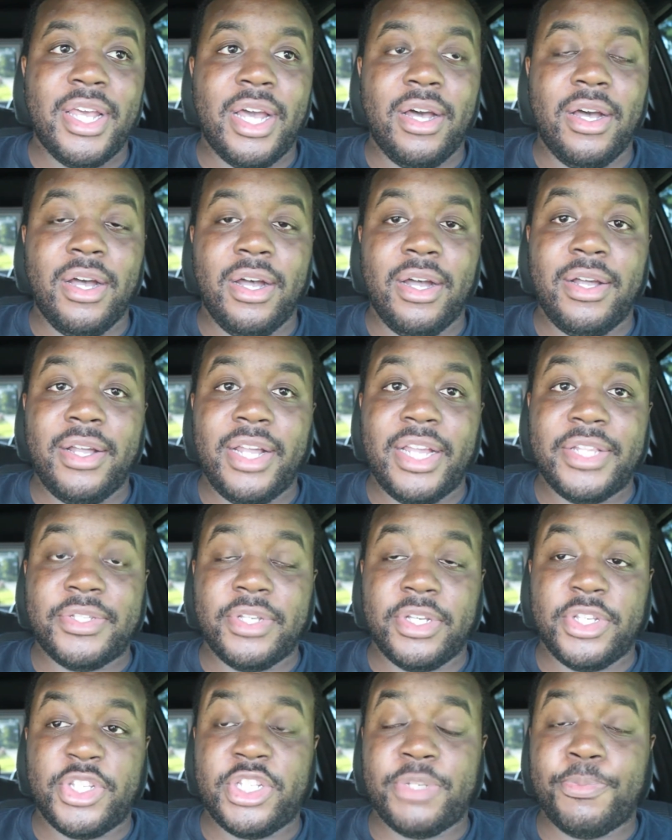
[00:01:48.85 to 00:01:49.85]
It's
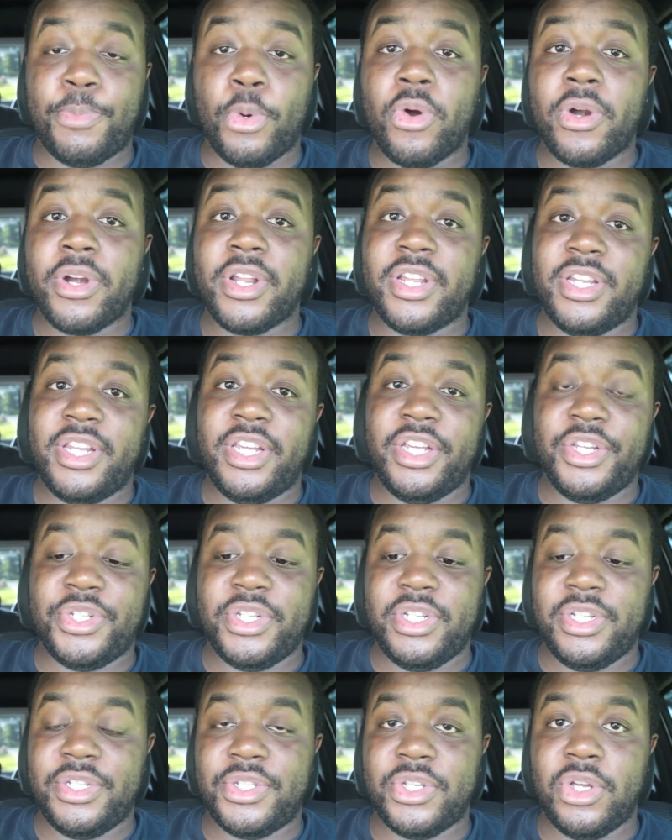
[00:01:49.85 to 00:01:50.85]
a sport
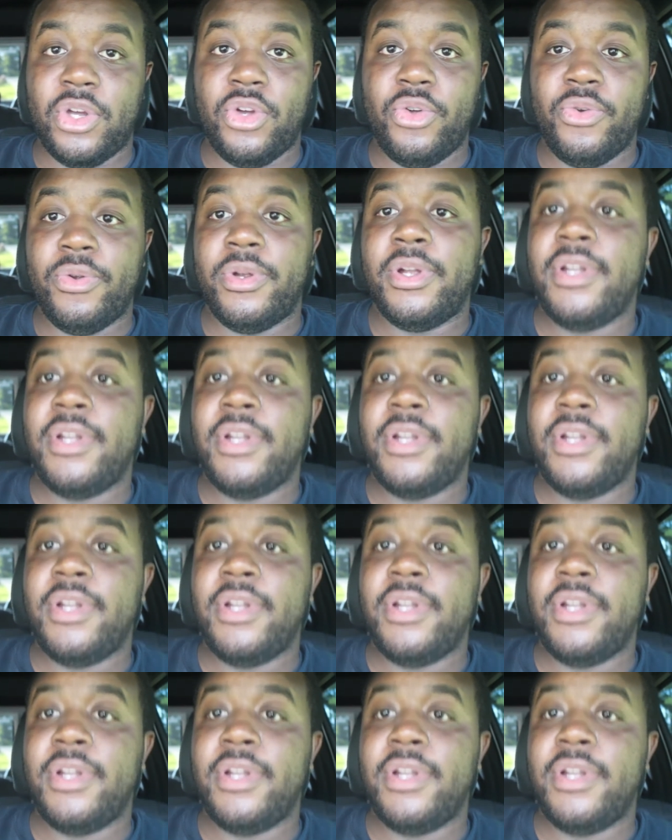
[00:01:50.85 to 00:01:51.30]
edition, so